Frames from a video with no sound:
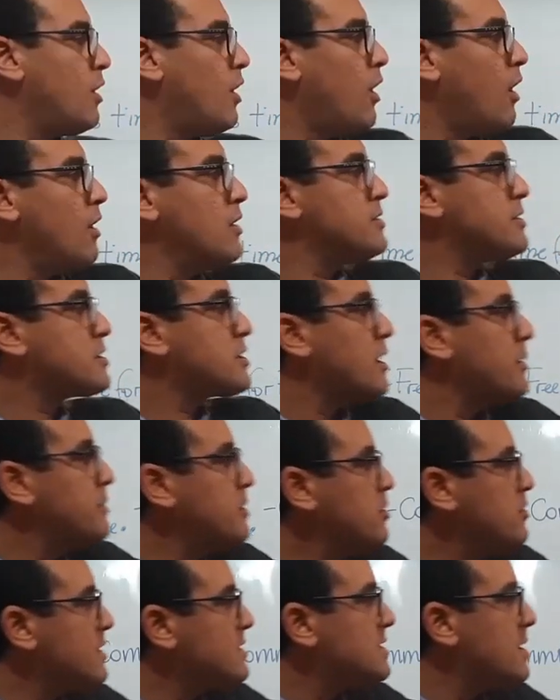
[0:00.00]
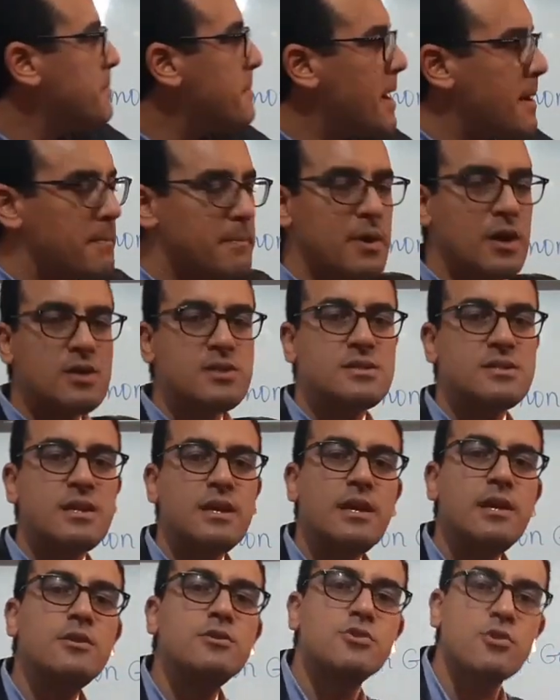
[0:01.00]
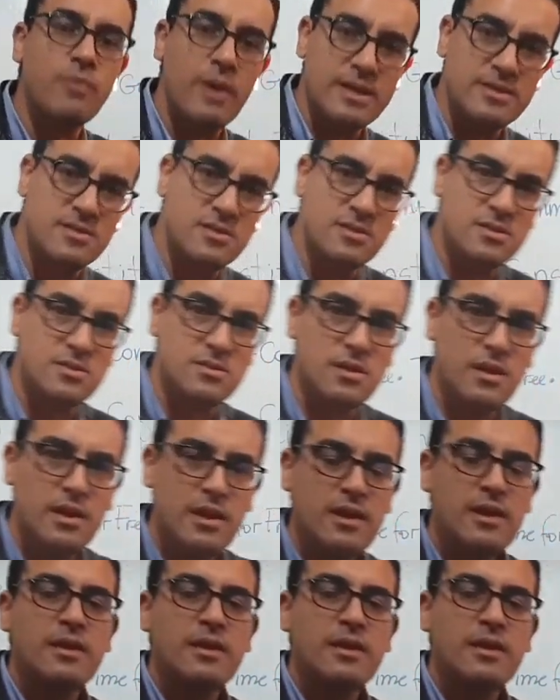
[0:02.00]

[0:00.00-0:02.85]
all the community members' interests.